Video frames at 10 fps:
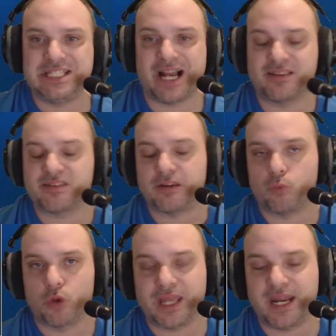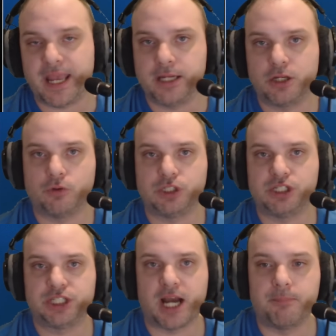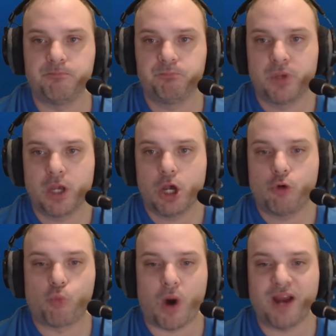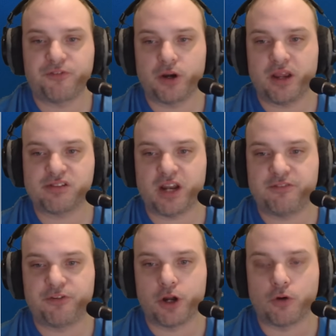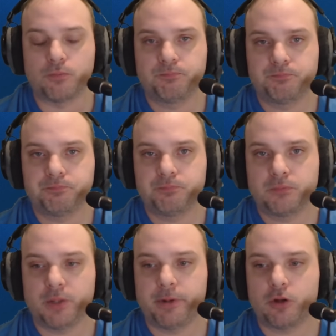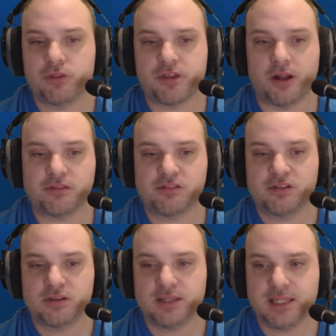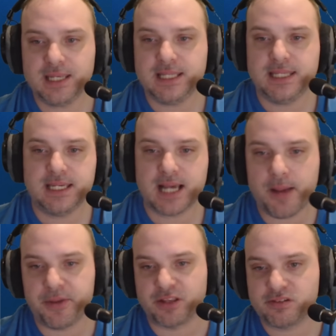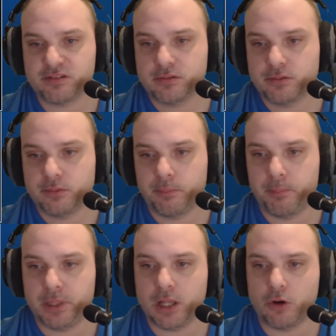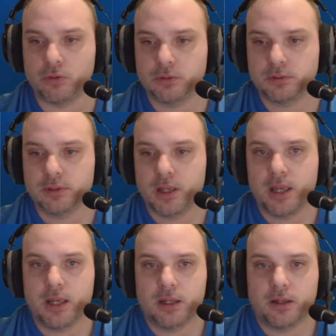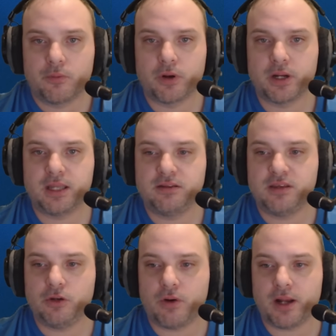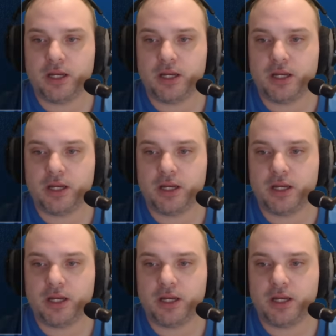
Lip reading: Johnson will get a head coaching job? Why for yes and N for no? Let me know your thoughts in the comments below. We're going to continue on